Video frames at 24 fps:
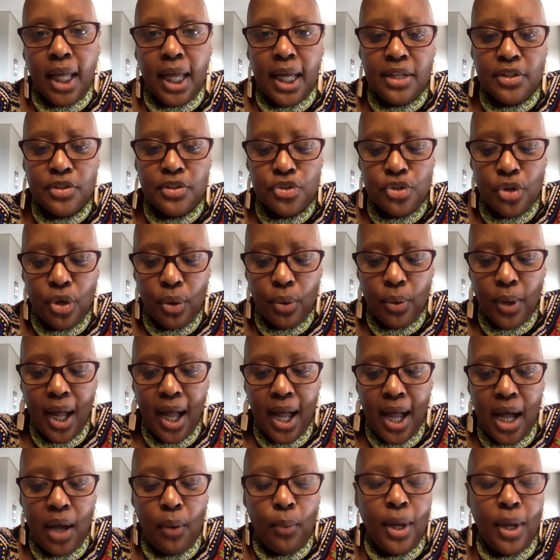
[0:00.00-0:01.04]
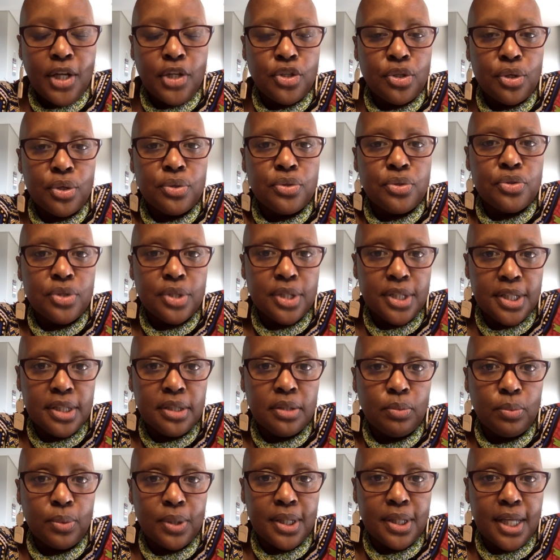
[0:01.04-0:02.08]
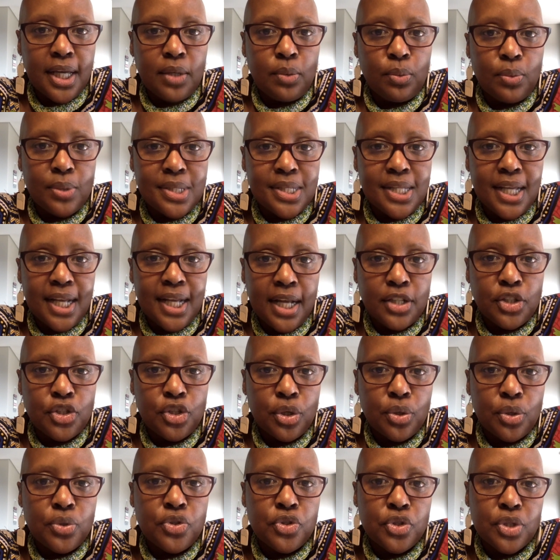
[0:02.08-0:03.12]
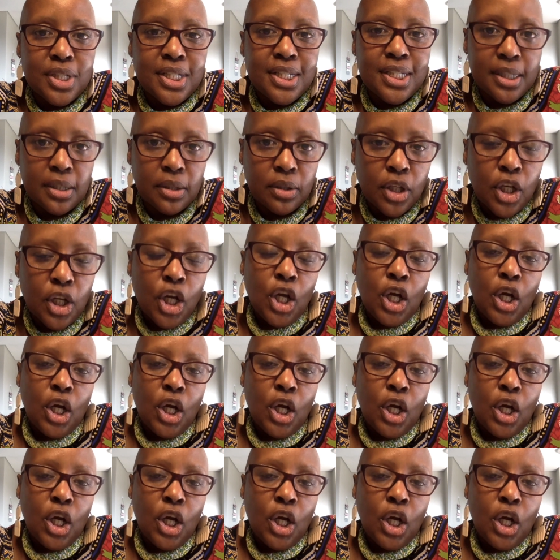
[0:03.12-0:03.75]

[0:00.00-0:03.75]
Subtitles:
And so how I chose to deal with that was that I chose to deal